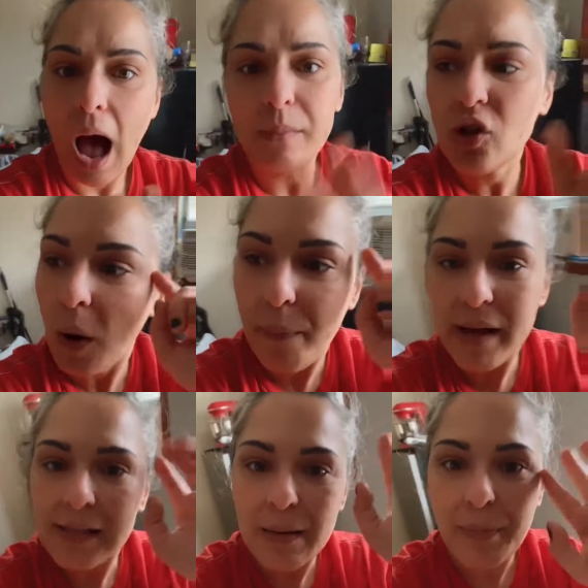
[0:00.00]
I'm so
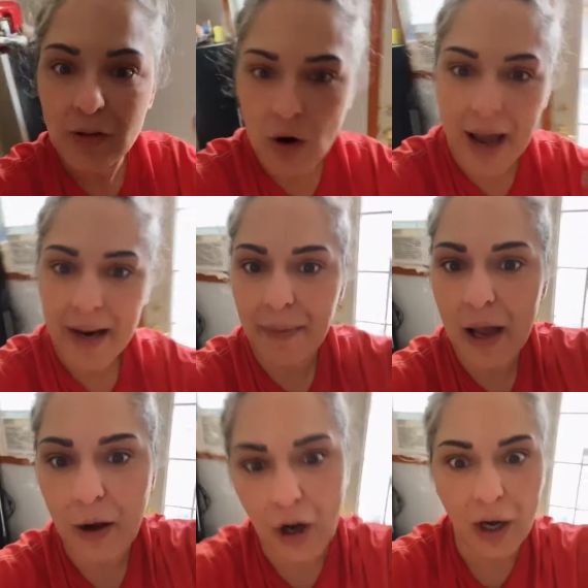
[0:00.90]
busy trying to be
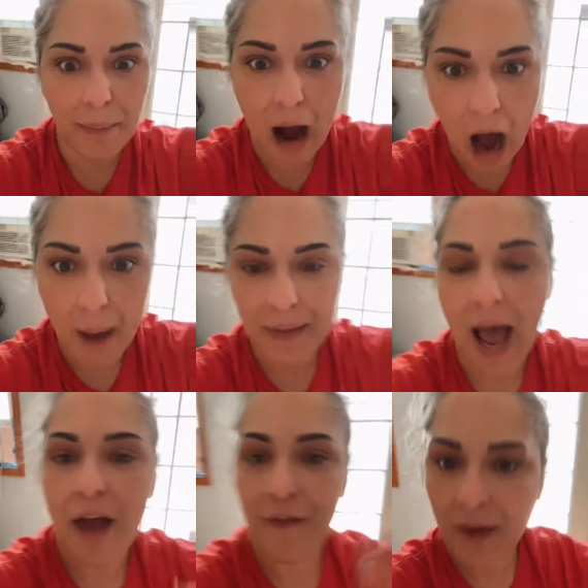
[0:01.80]
a good mom that
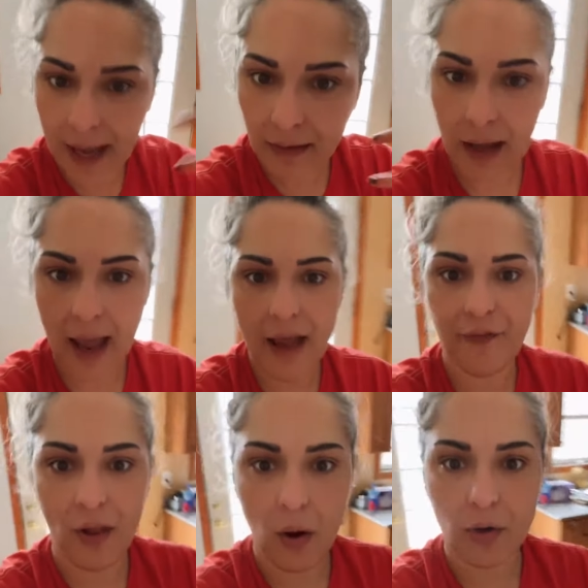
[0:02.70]
I forget that, hey,
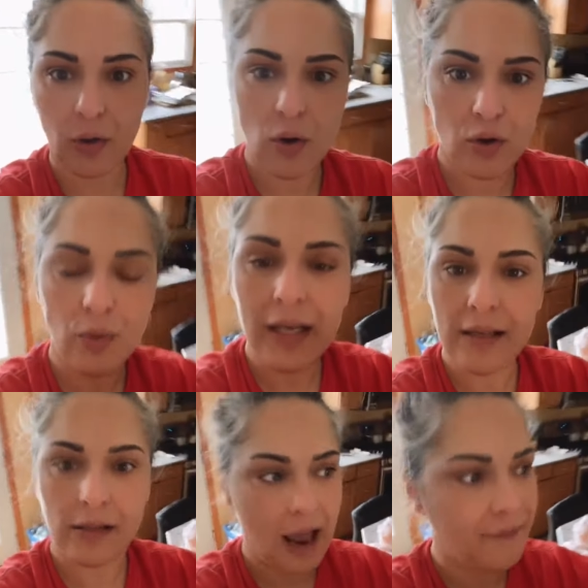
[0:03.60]
Flo, you know, you need
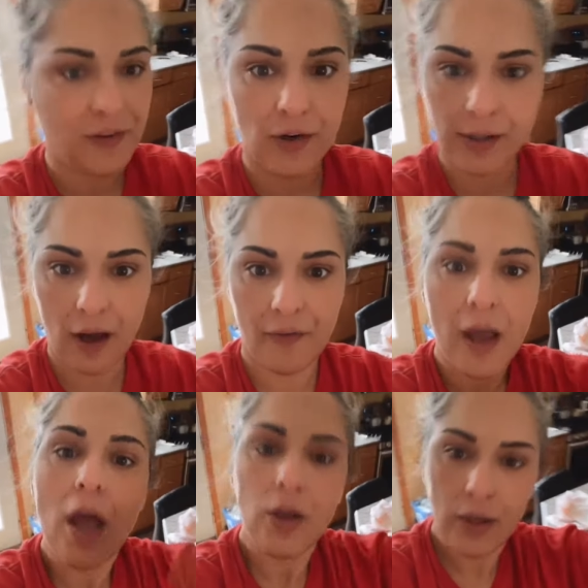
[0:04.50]
time for yourself.
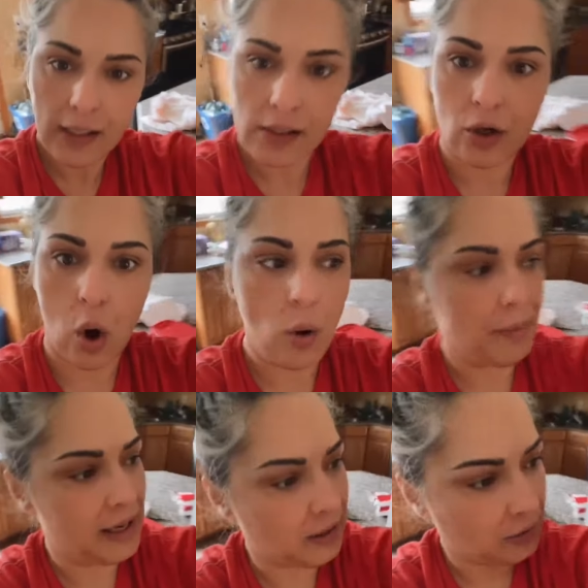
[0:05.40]
You need to go
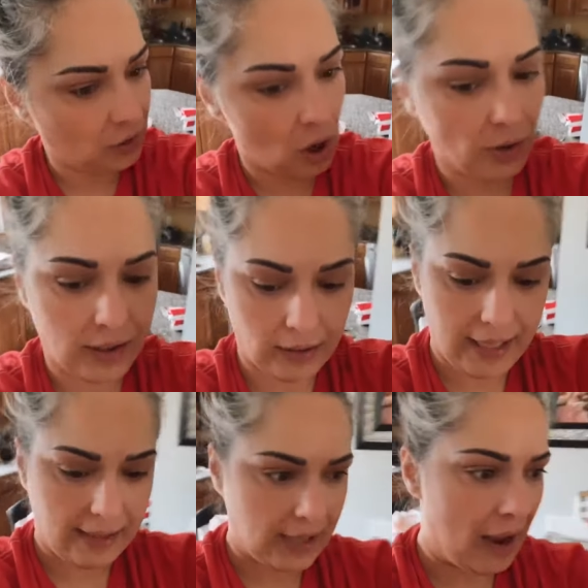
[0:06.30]
be an adult and
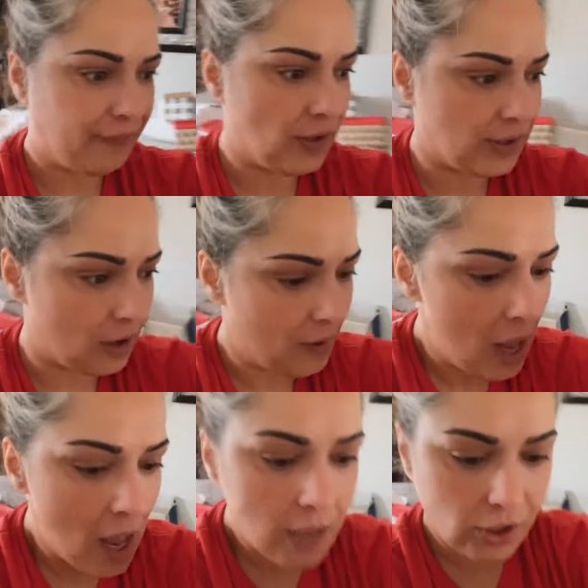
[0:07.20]
take time for yourself
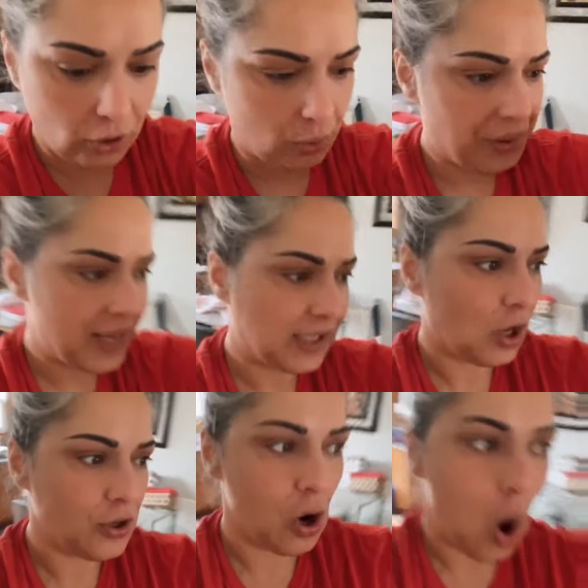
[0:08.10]
to do things on
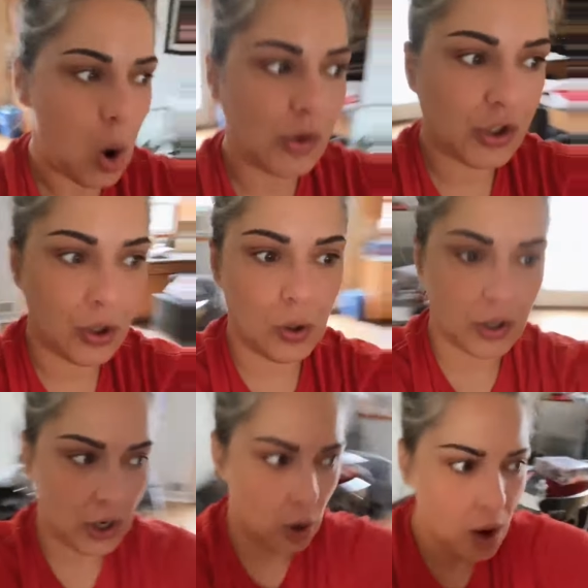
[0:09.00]
your own too, you
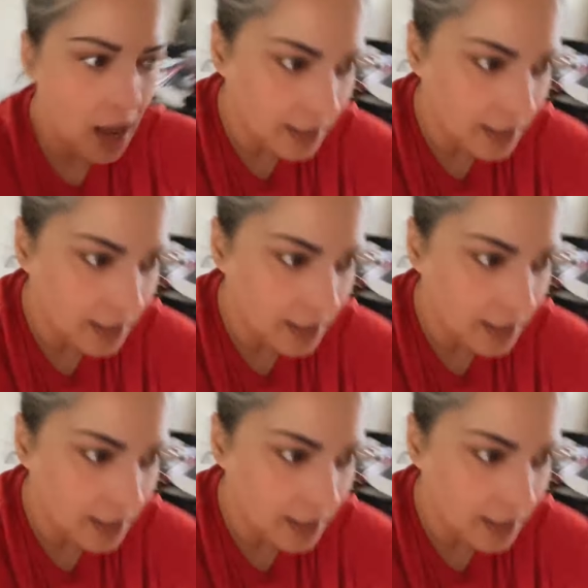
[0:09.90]
know?